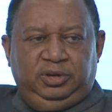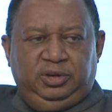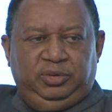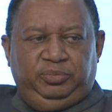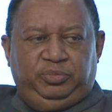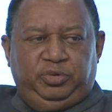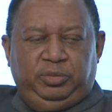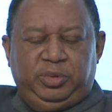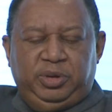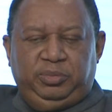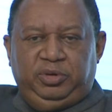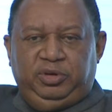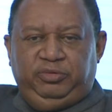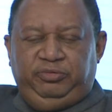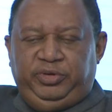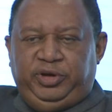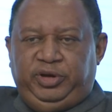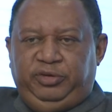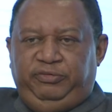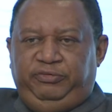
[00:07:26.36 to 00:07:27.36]
probably
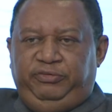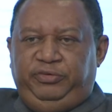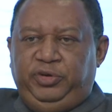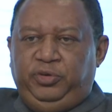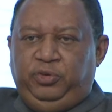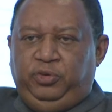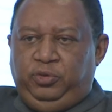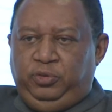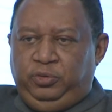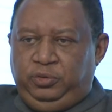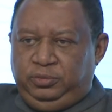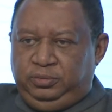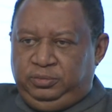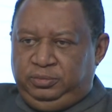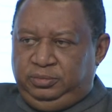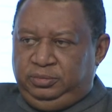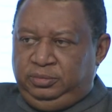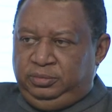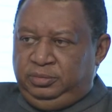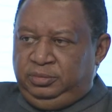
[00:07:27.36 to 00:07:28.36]
very few,
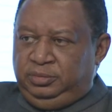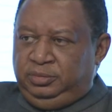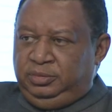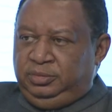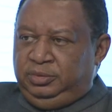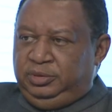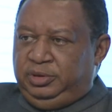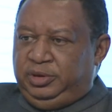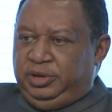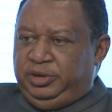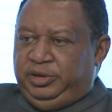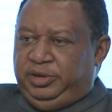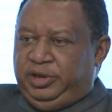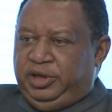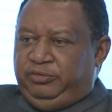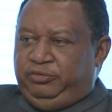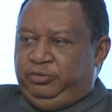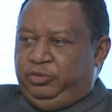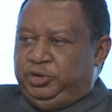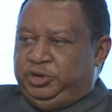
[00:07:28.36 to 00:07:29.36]
and
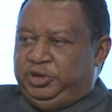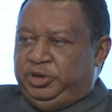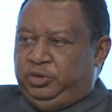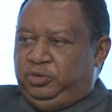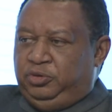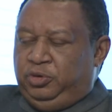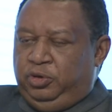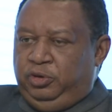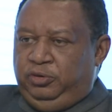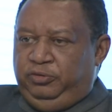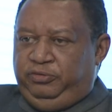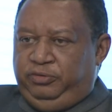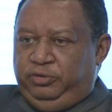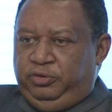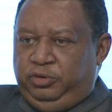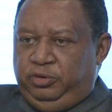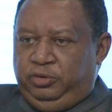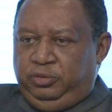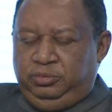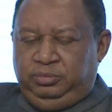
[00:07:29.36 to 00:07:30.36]
therefore she called
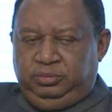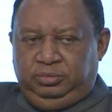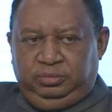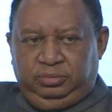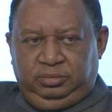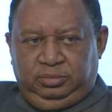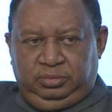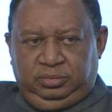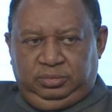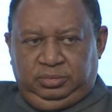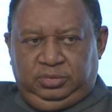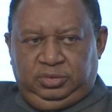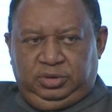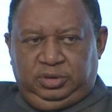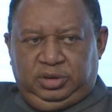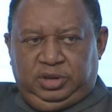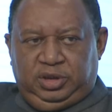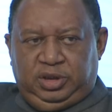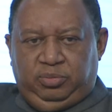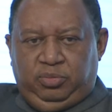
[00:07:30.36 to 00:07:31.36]
for
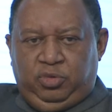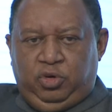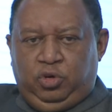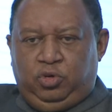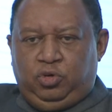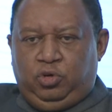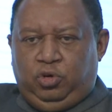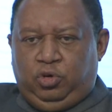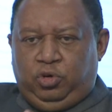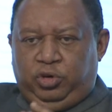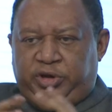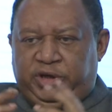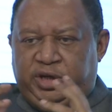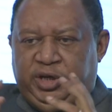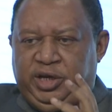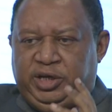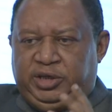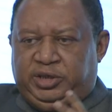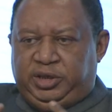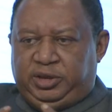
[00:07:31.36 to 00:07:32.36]
a more
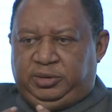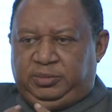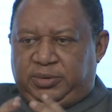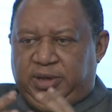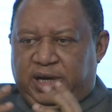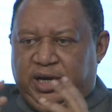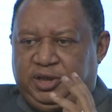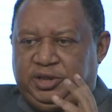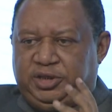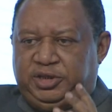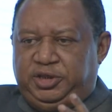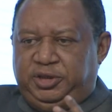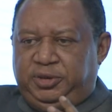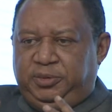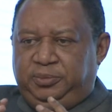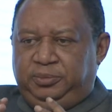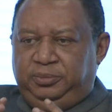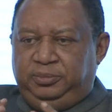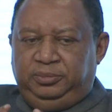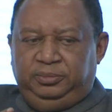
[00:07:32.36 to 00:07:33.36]
coordinated
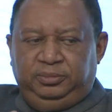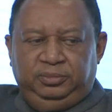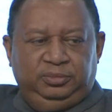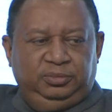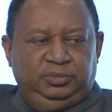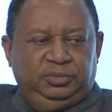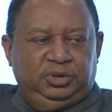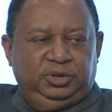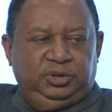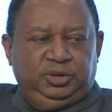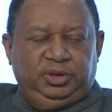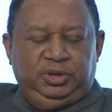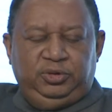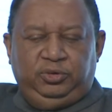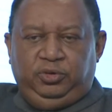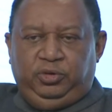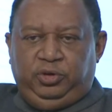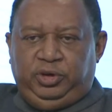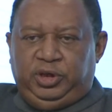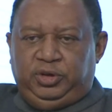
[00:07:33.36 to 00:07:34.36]
action
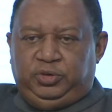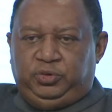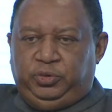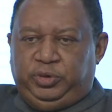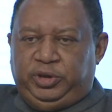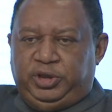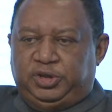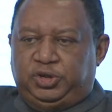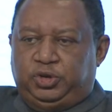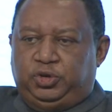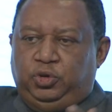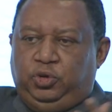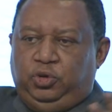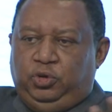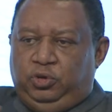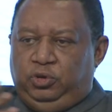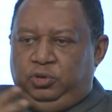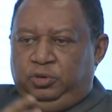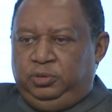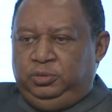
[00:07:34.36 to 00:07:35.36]
in order to
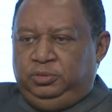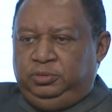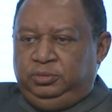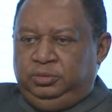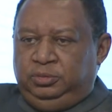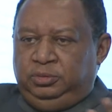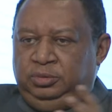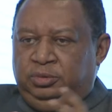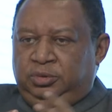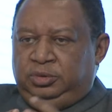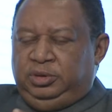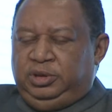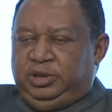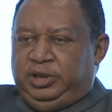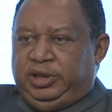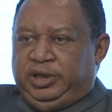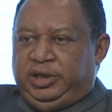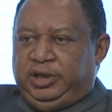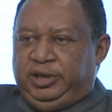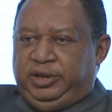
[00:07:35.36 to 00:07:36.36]
restore
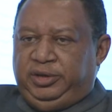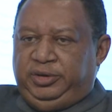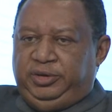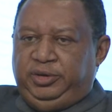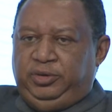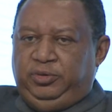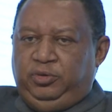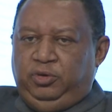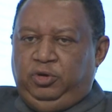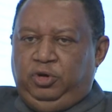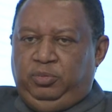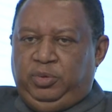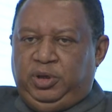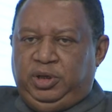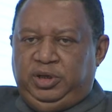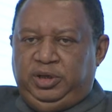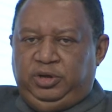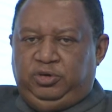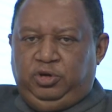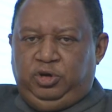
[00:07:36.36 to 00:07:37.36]
the
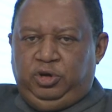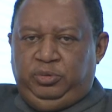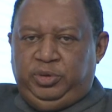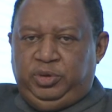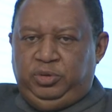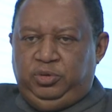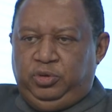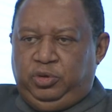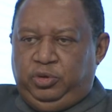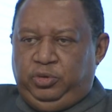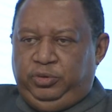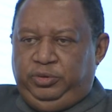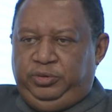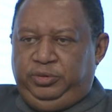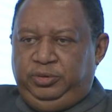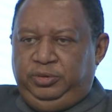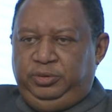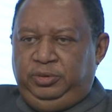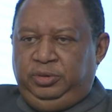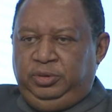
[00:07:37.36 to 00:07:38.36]
global economic
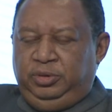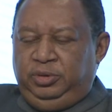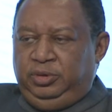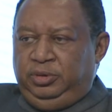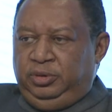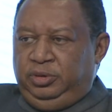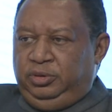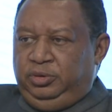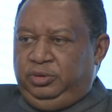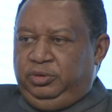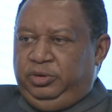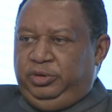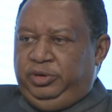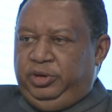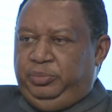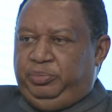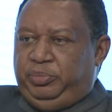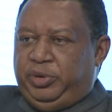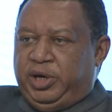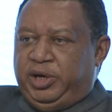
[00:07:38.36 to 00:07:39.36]
growth on
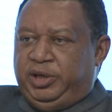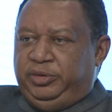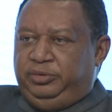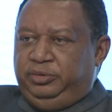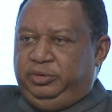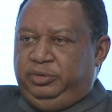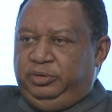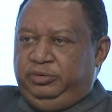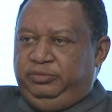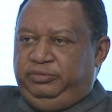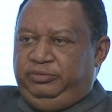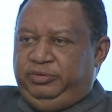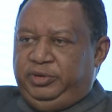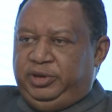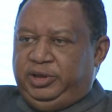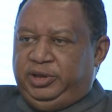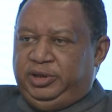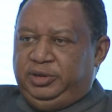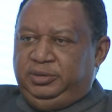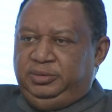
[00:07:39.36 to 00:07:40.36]
the path of
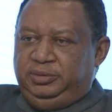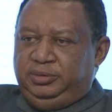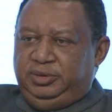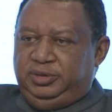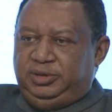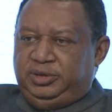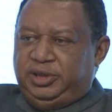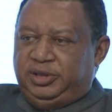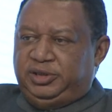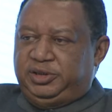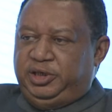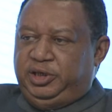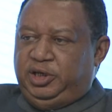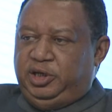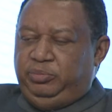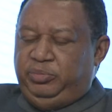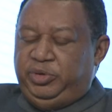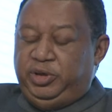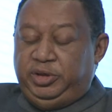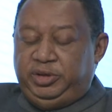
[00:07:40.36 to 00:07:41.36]

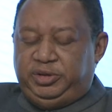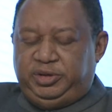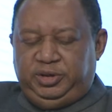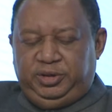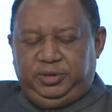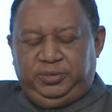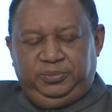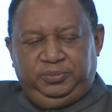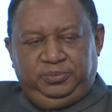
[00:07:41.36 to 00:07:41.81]
sustainability.